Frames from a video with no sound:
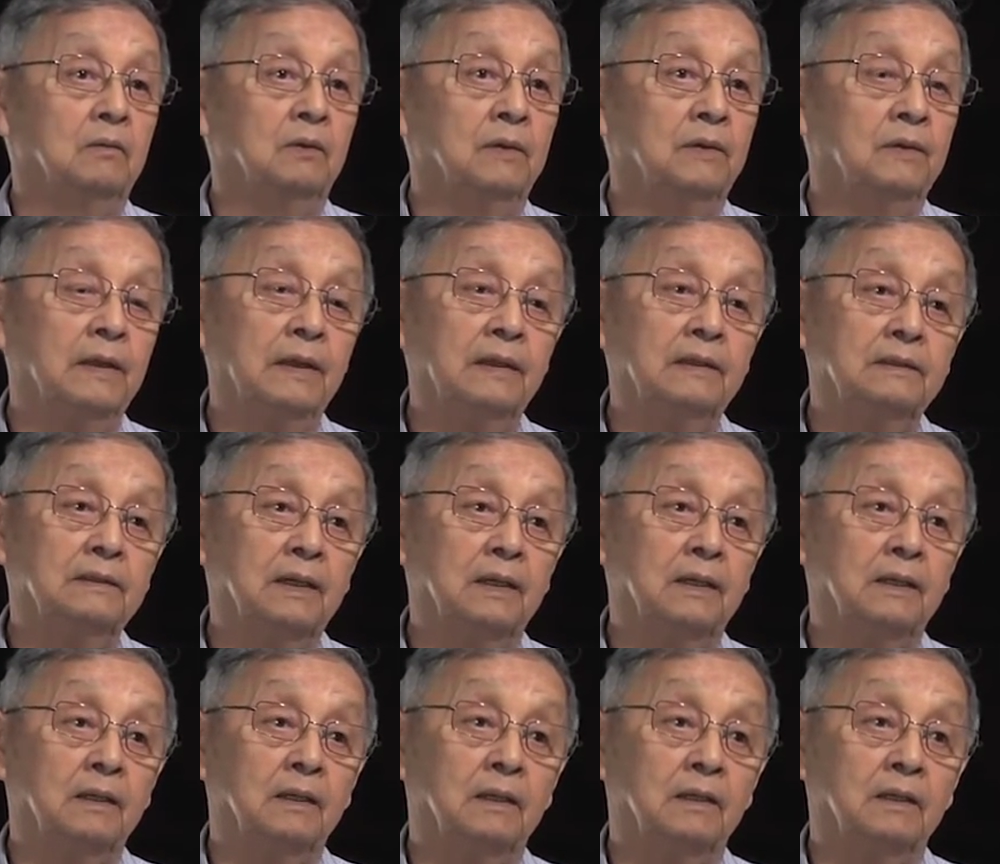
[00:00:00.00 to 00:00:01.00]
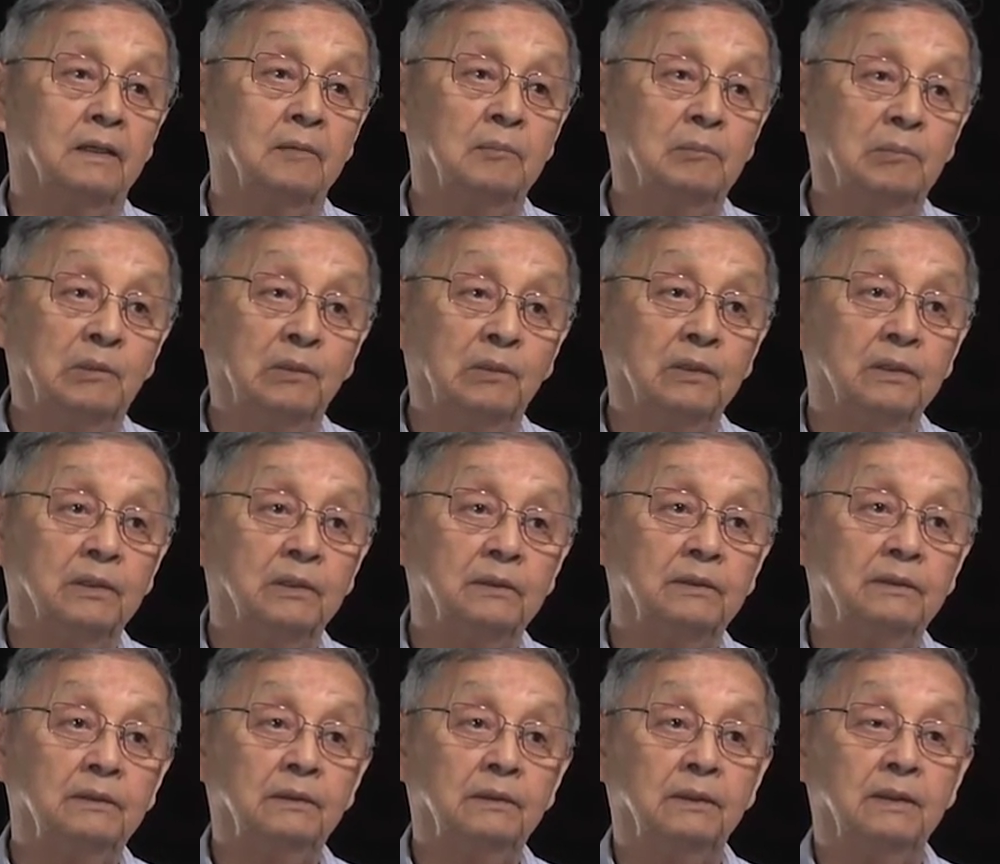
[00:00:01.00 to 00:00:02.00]
with things that are
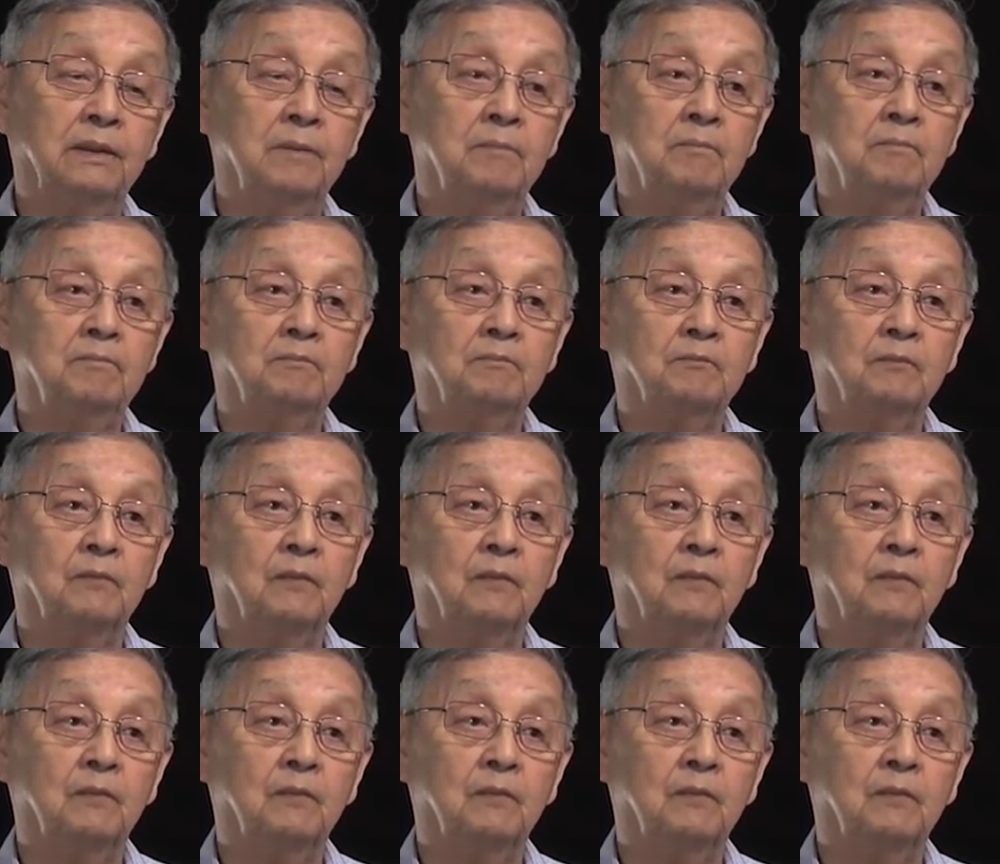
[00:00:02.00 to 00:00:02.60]
important to them,